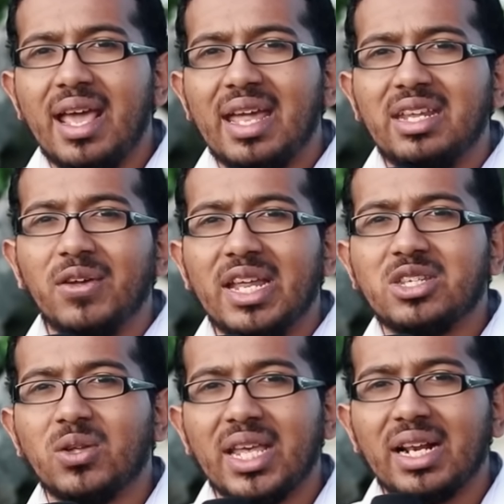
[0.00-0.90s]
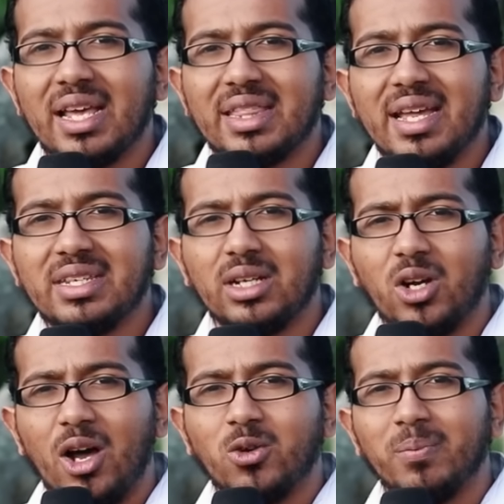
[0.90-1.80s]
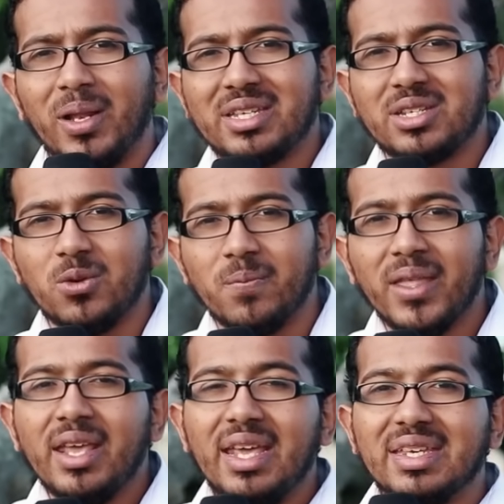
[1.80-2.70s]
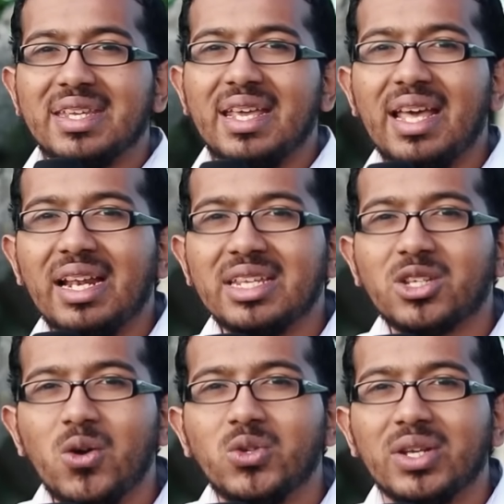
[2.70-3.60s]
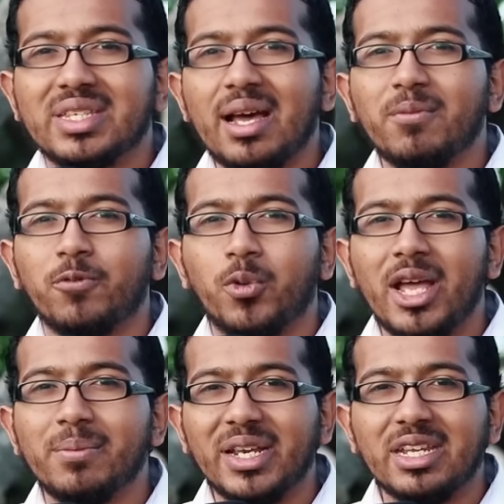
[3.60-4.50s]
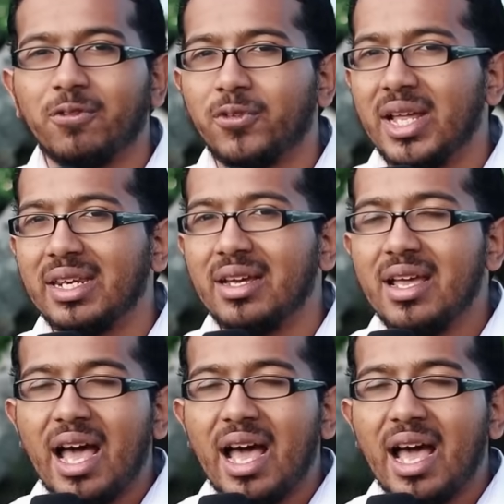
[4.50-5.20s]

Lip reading: And even as you think like that, God will bless you. In saying that, let's go into a time of prayer, my dear friend.